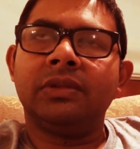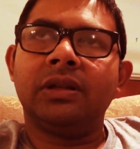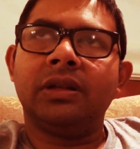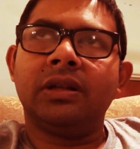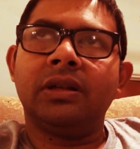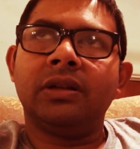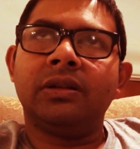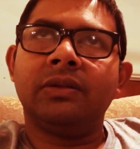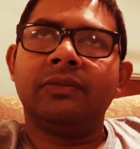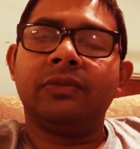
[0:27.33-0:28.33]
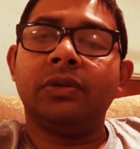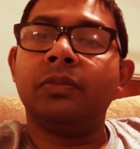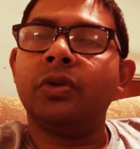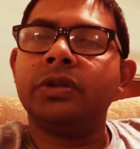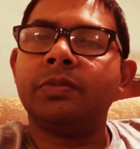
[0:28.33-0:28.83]
uh, for the
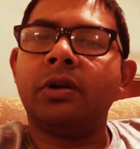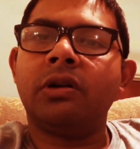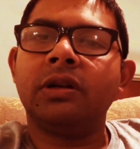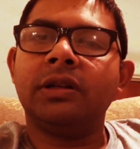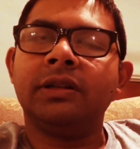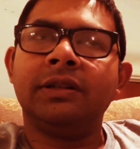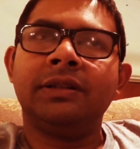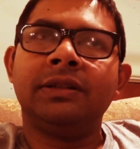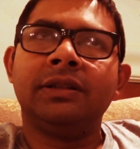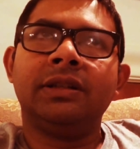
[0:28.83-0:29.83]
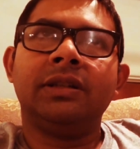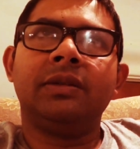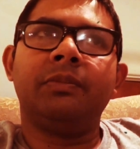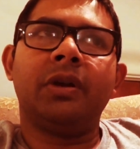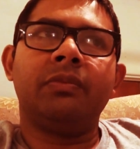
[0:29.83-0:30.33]
most part,
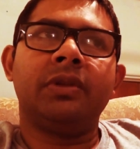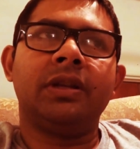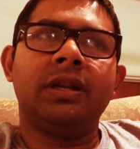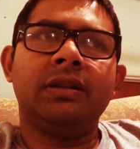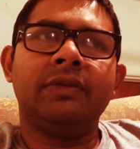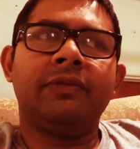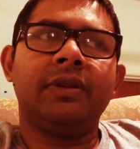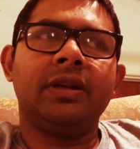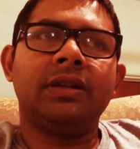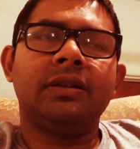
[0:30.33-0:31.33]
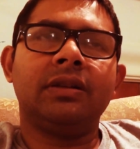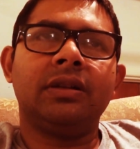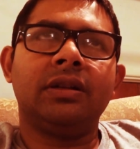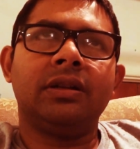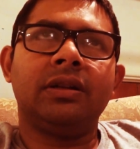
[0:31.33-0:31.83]
about Mandela effect,
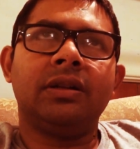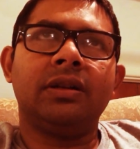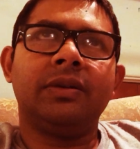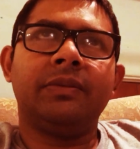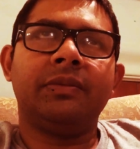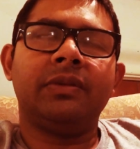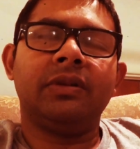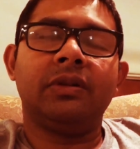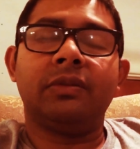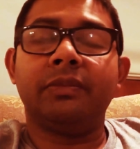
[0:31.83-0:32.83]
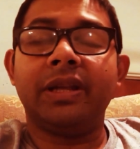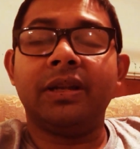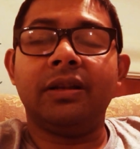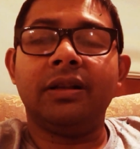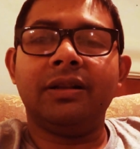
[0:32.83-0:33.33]
or
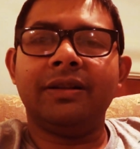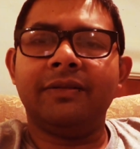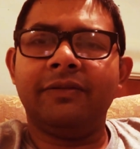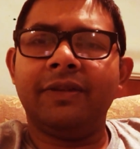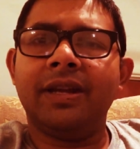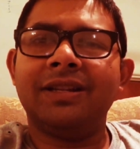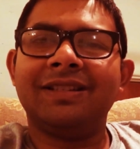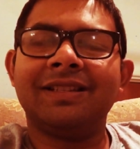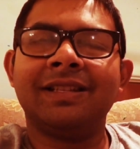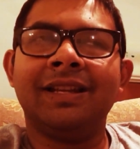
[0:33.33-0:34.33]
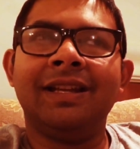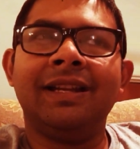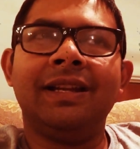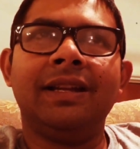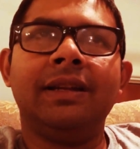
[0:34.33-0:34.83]
Mandela effects.
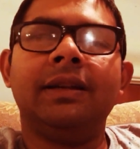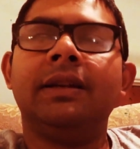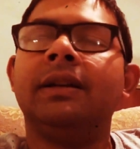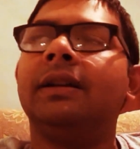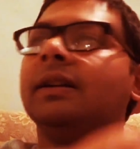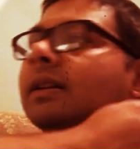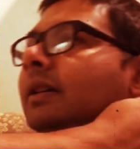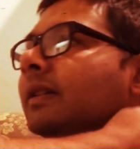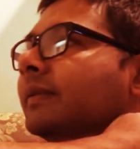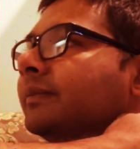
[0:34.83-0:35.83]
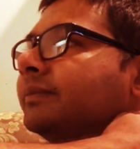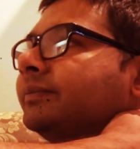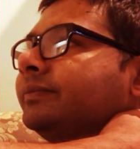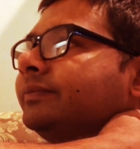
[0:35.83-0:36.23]
Um,